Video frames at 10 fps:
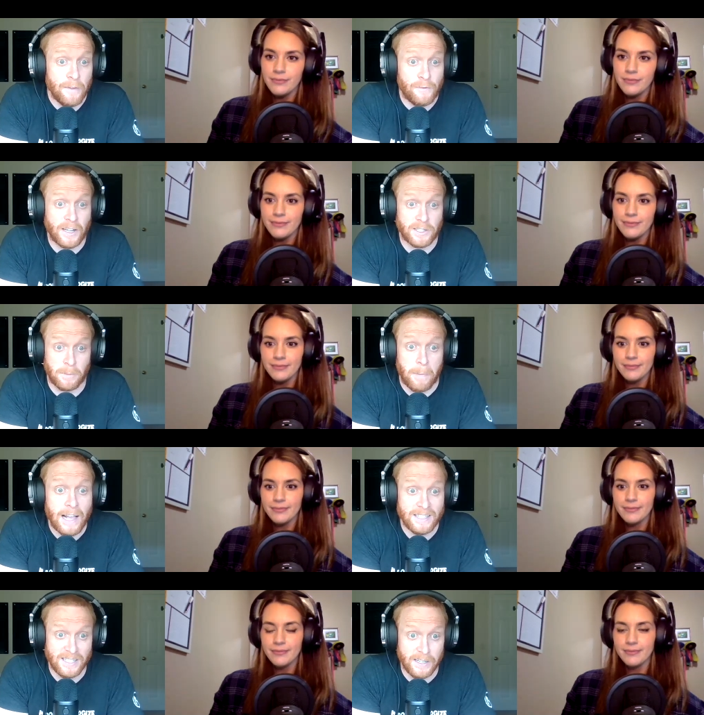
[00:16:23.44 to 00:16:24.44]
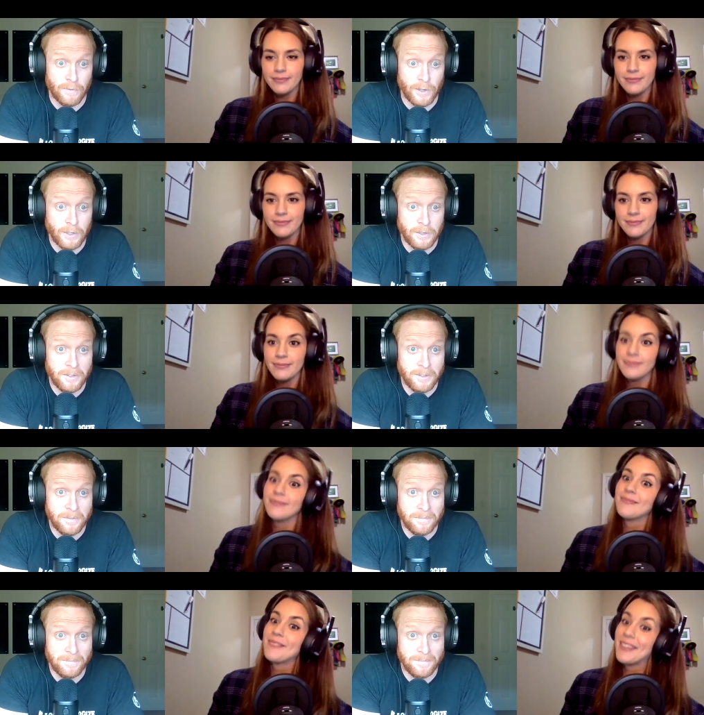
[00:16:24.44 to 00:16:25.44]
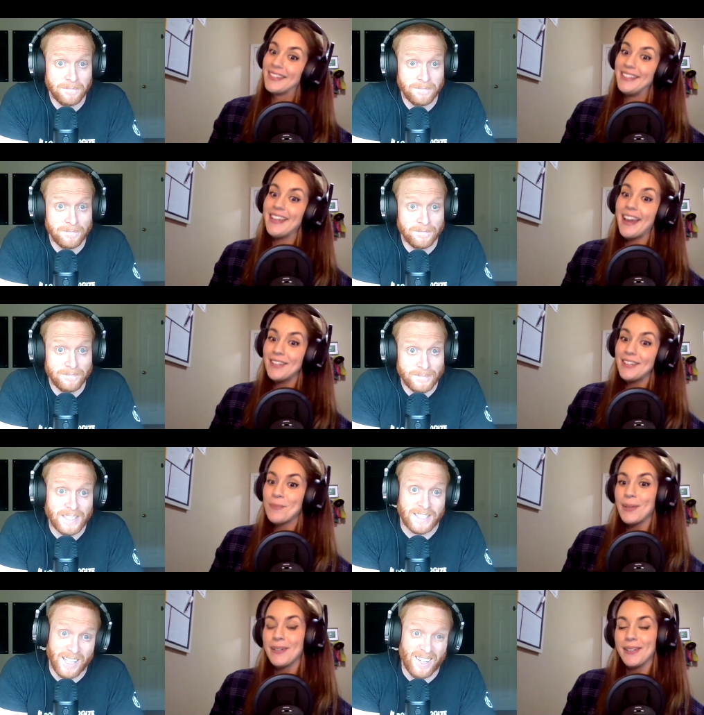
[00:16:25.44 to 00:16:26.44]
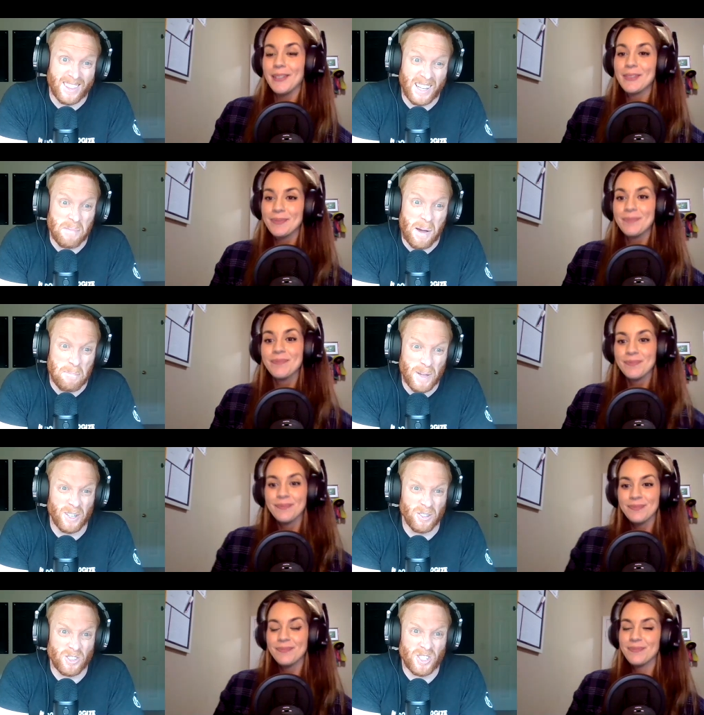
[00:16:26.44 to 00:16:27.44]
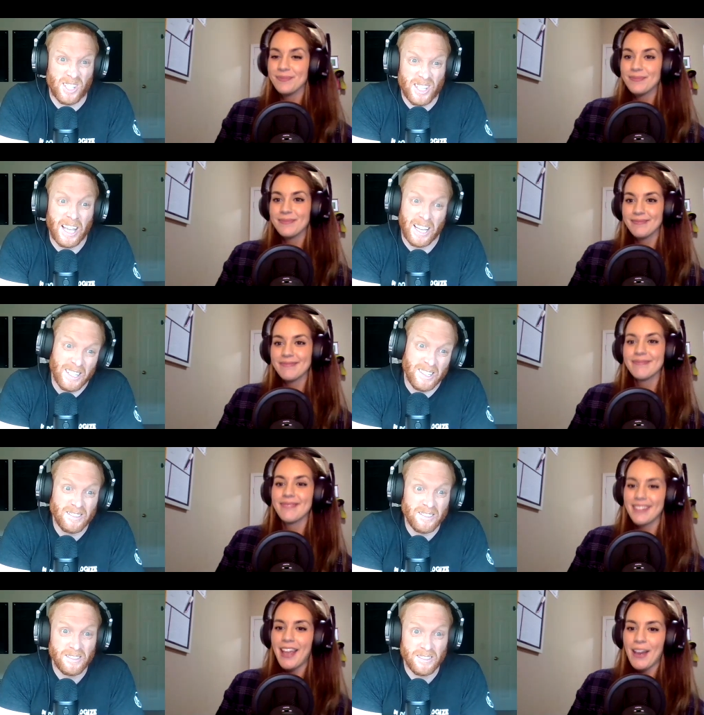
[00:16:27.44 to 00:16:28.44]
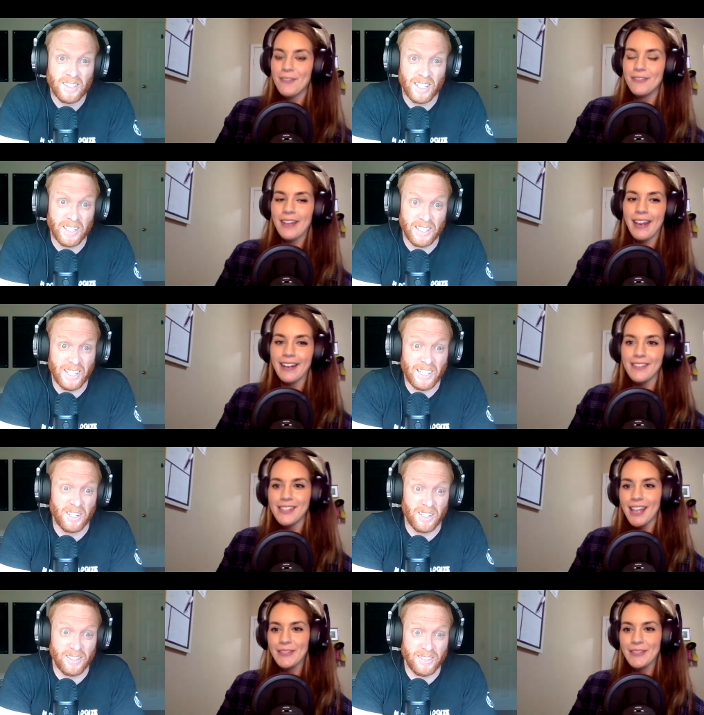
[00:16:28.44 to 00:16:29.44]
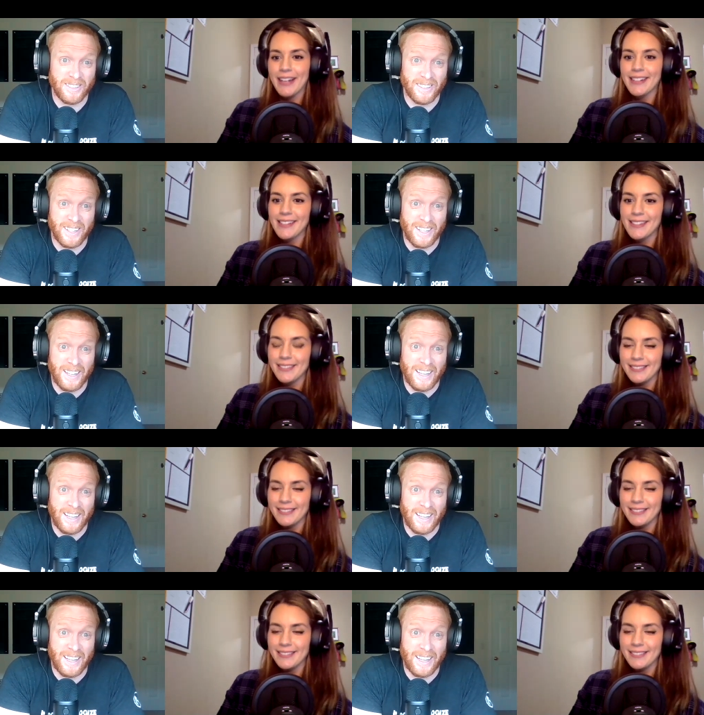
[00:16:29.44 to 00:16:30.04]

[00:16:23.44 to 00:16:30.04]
Speaker 1: effects are positive
Speaker 2: yeah even That's better. the thing
Speaker 1: about pills they they have they, negative they side
Speaker 2: effects